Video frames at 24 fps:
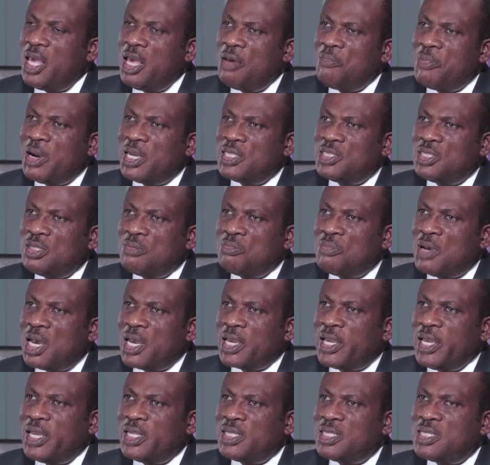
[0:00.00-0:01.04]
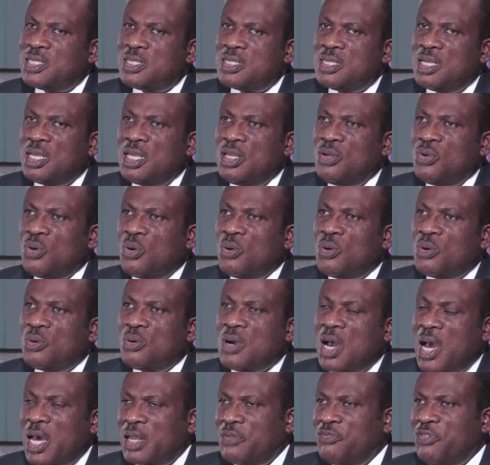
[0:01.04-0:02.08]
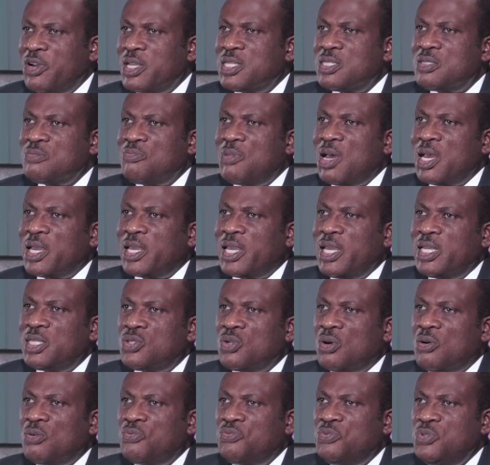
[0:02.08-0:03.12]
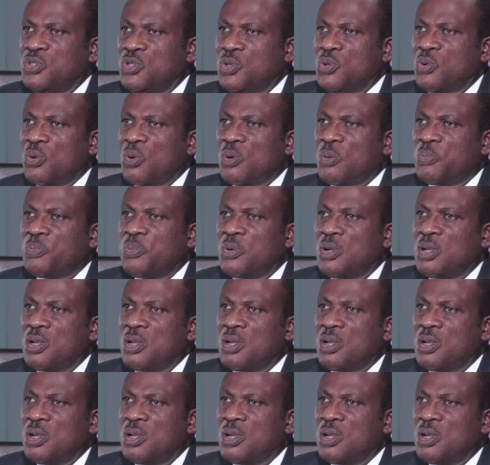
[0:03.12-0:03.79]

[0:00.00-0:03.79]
emerging markets, advanced markets of Europe,